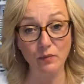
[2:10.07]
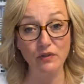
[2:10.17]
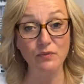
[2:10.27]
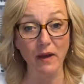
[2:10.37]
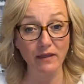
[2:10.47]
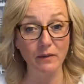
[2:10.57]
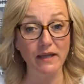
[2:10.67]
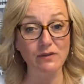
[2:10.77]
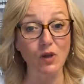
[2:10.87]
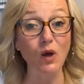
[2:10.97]
which by the
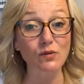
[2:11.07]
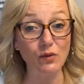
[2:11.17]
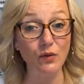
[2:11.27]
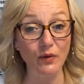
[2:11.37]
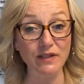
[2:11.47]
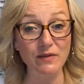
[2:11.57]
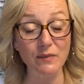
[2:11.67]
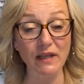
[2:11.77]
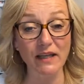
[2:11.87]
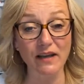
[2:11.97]
way is also going to
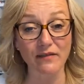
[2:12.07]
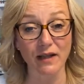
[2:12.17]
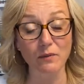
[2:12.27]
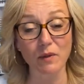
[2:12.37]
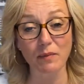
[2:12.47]
be available